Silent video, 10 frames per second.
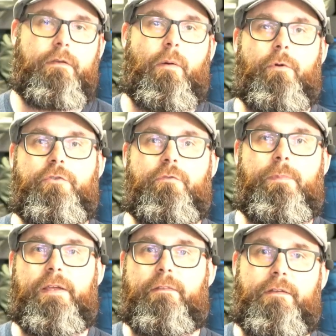Now, once you've
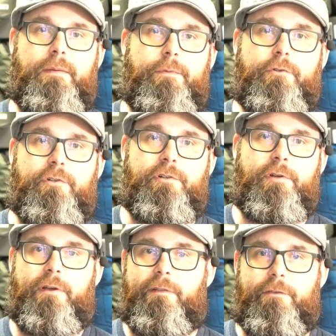picked the temperature,
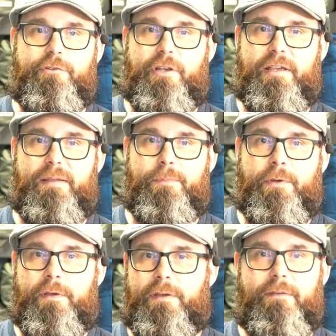the shape,
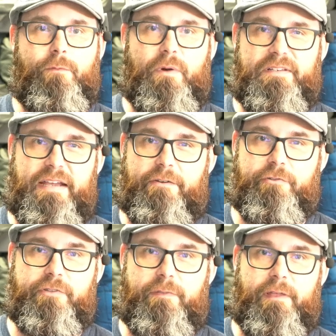if you went down or
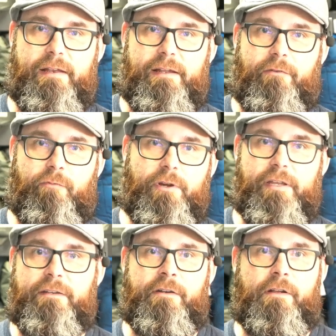synthetic,
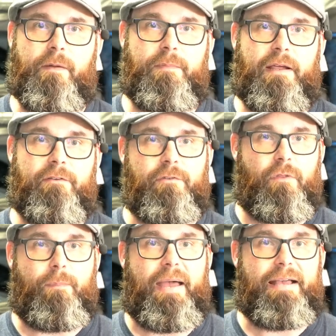really it's going to come down to
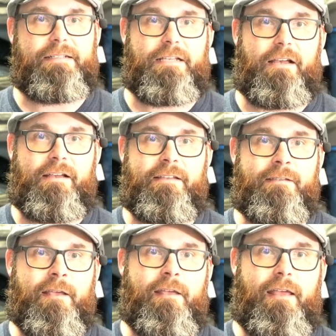the pack size
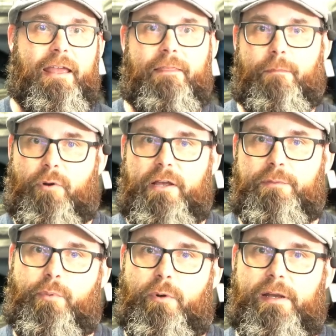and the price
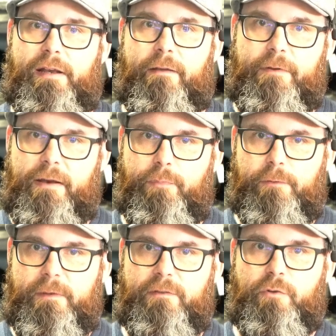point. And I've kind of put
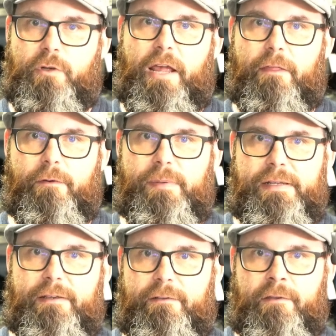these two together
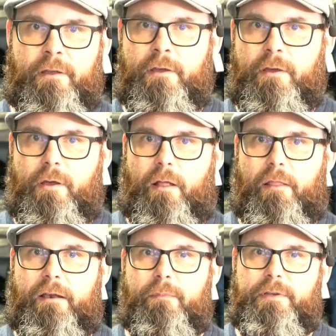because a
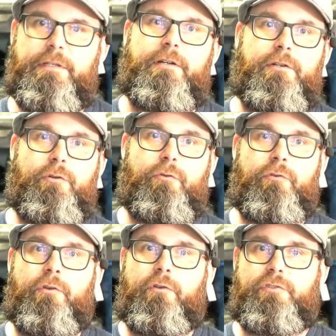lot of the
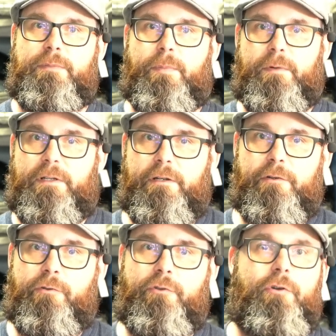materials, cheaper
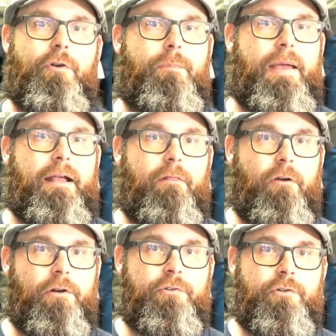materials, are going to pack
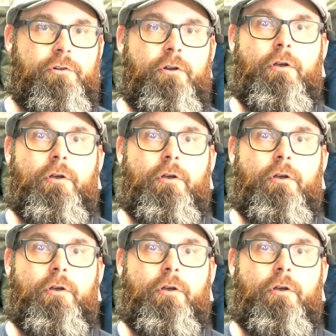larger.